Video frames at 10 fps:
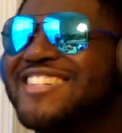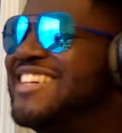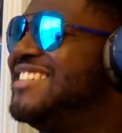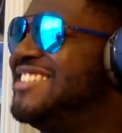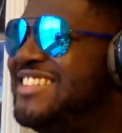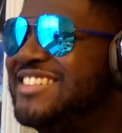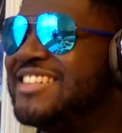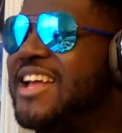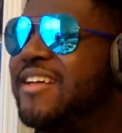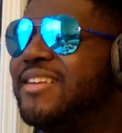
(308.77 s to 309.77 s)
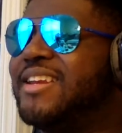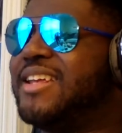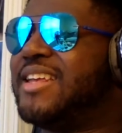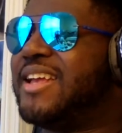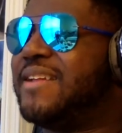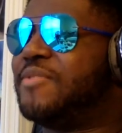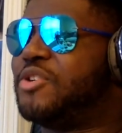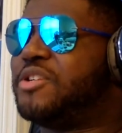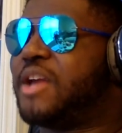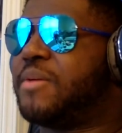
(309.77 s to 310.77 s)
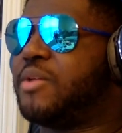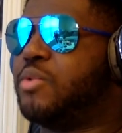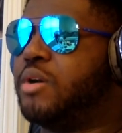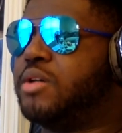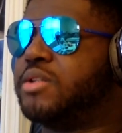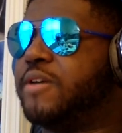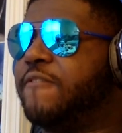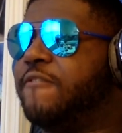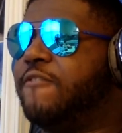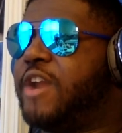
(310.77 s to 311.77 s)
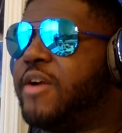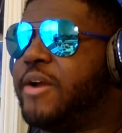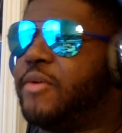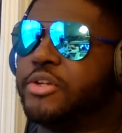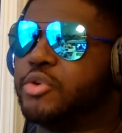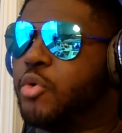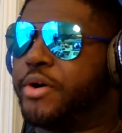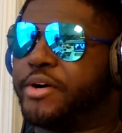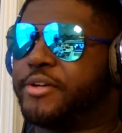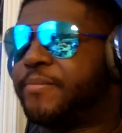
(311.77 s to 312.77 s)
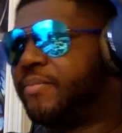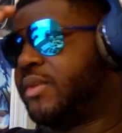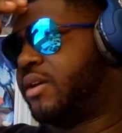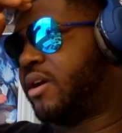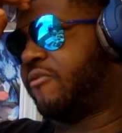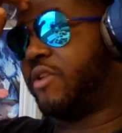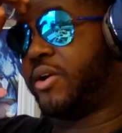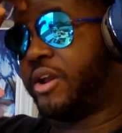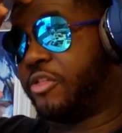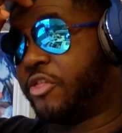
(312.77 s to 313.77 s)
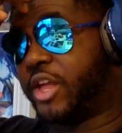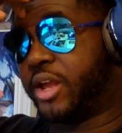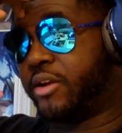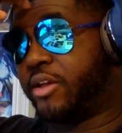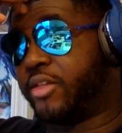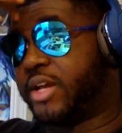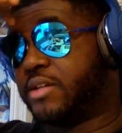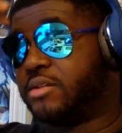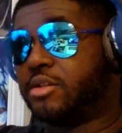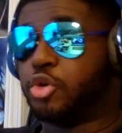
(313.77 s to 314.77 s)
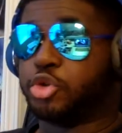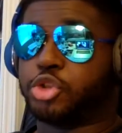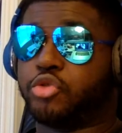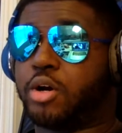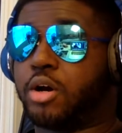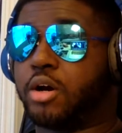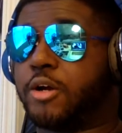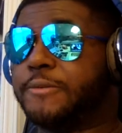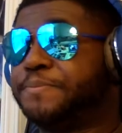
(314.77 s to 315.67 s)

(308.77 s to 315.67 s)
Like jeez. But then again, those Japanese walls are very well. The doors are very thin and not so strong.